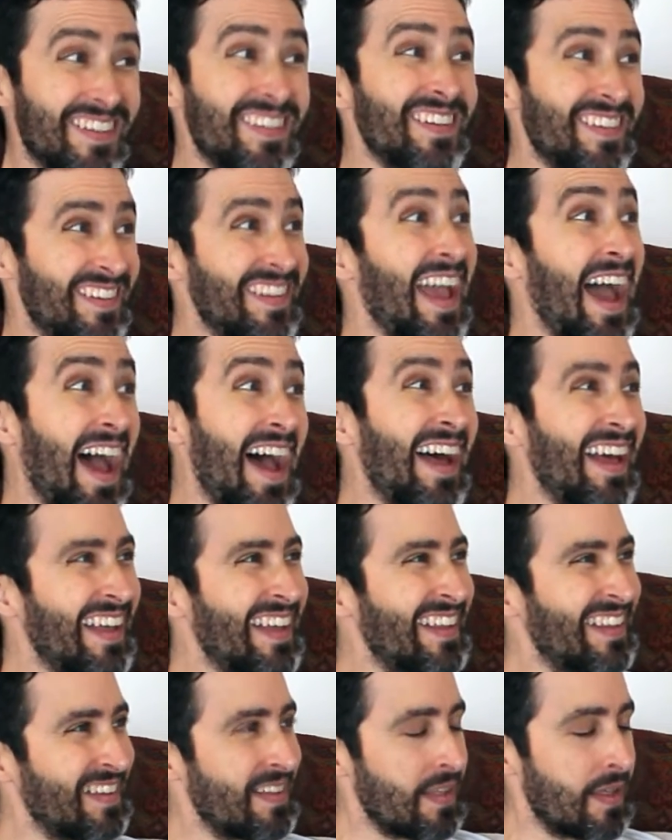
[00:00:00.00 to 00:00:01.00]
Yeah.
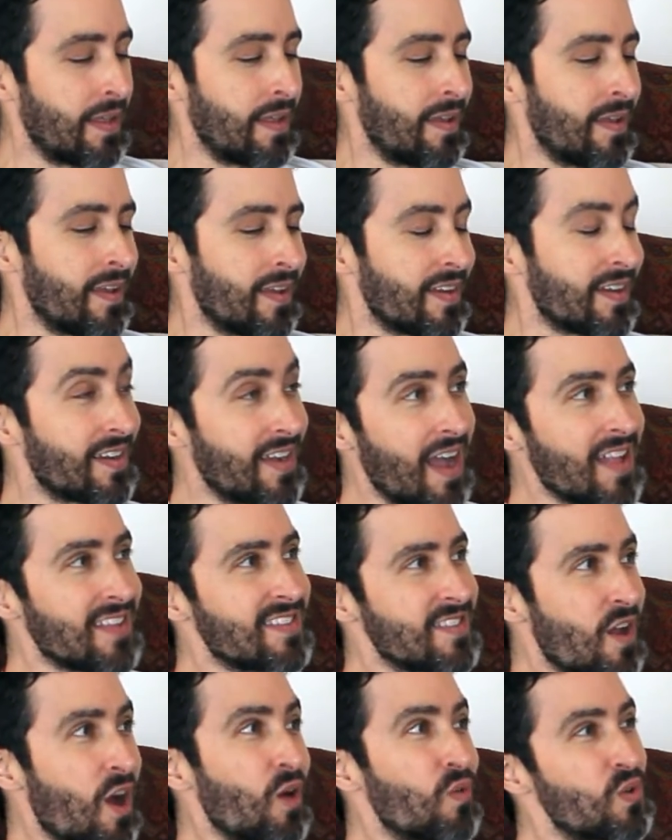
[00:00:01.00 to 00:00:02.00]

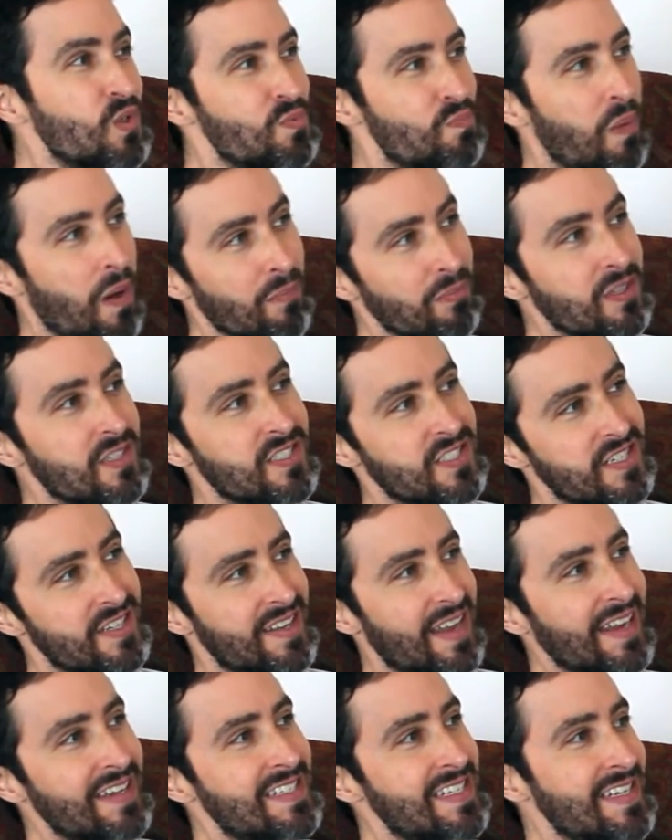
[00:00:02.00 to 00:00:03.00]
Stalk was published
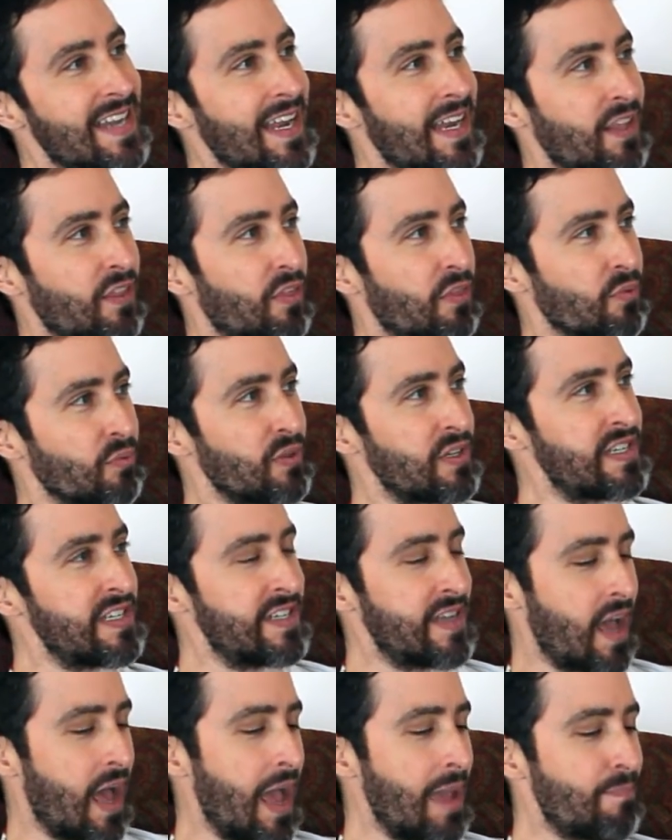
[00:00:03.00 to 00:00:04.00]
in
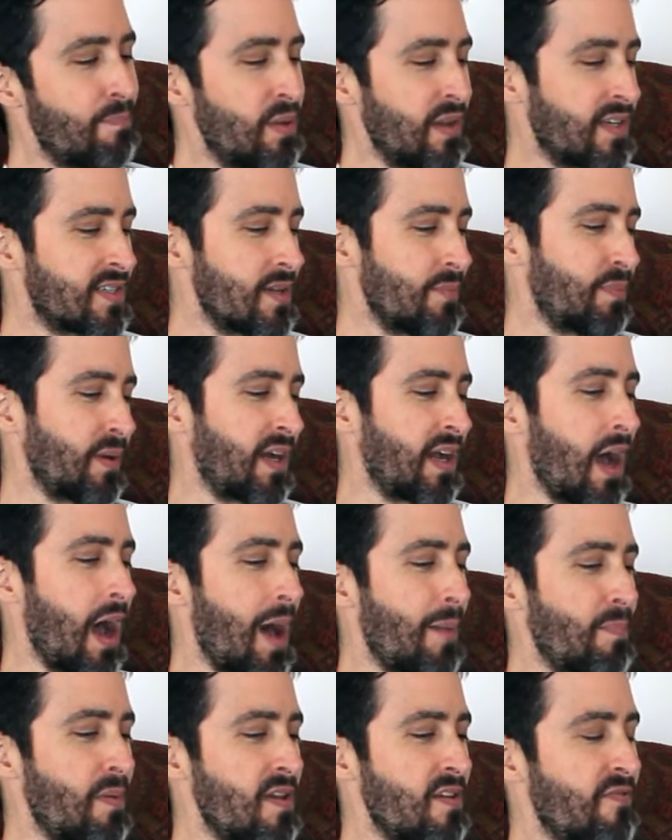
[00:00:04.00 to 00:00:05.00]
1983. I picked up a
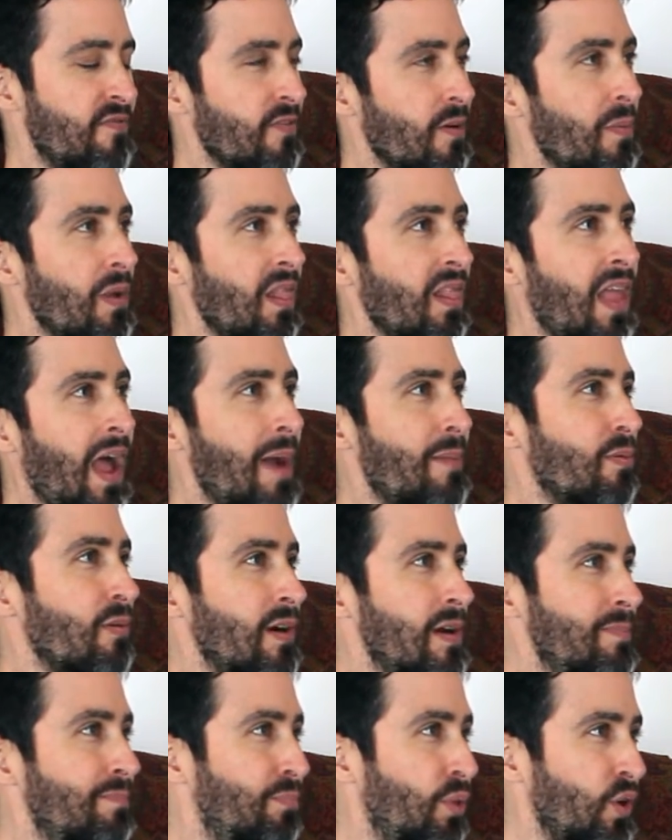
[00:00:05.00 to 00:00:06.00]
copy from a
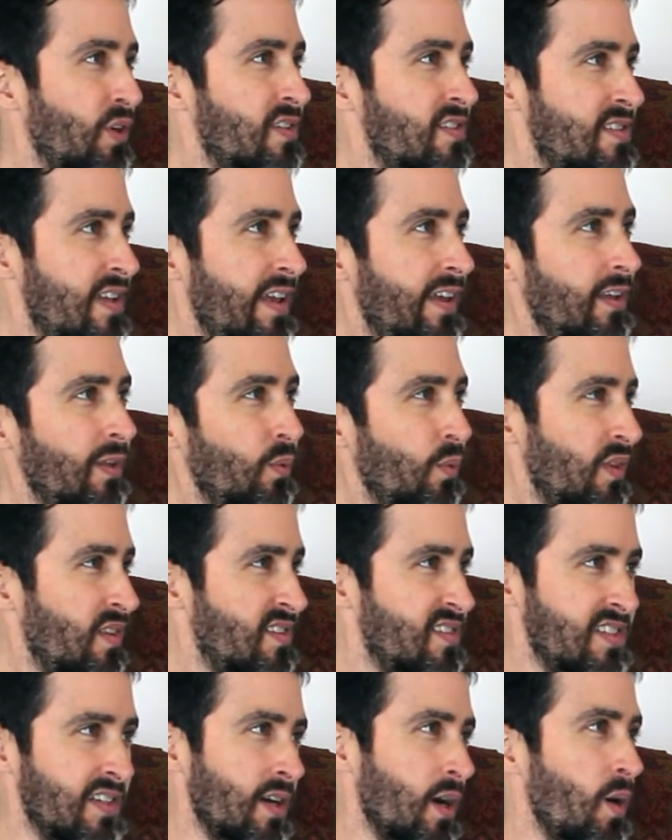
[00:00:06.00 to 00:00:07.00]
library book sale with
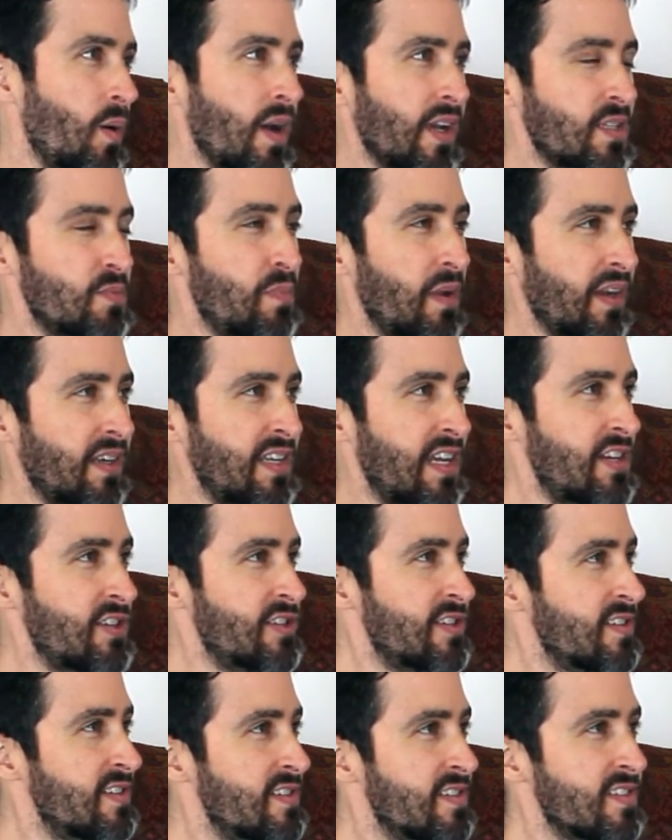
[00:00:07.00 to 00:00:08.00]
zero
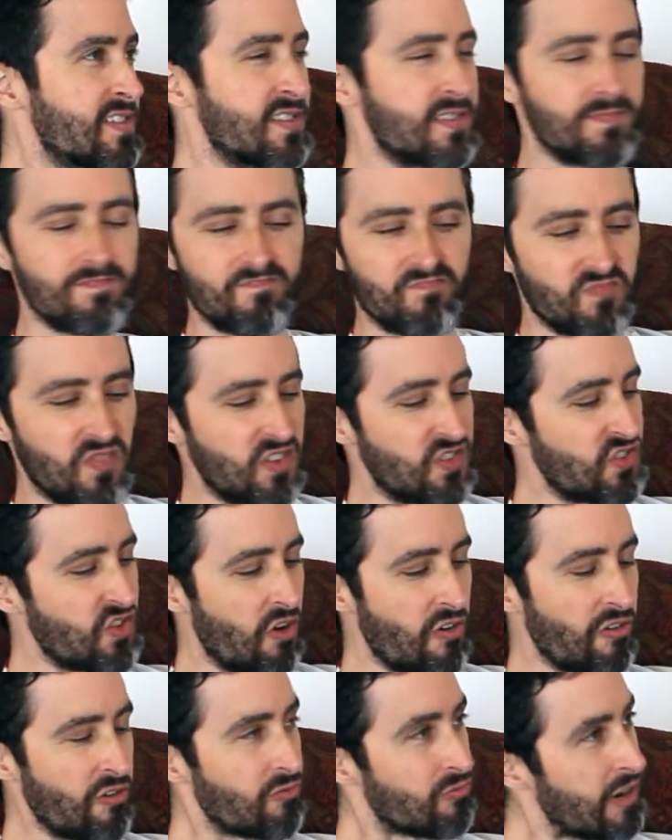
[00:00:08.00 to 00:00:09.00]
expectations,
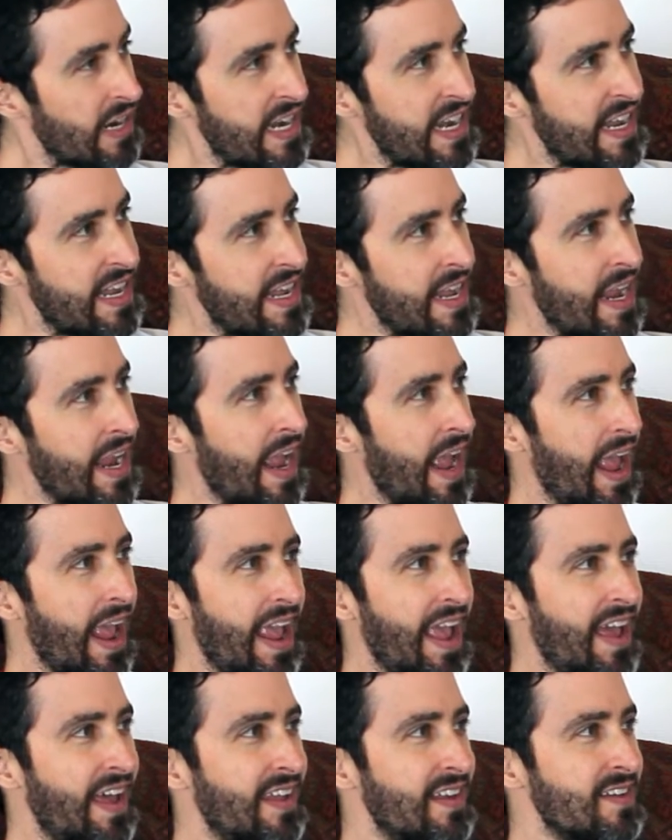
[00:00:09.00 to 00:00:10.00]
started reading,
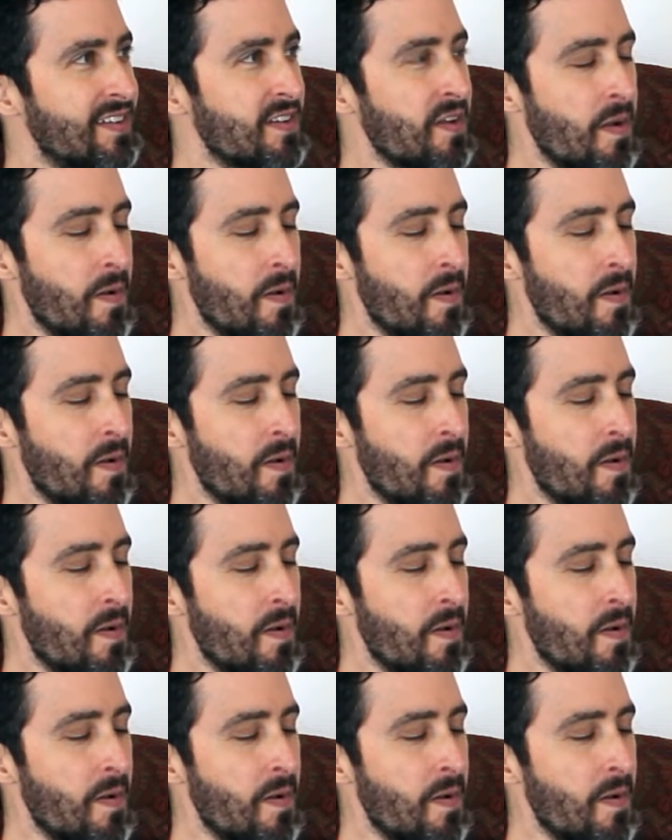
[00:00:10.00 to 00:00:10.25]
and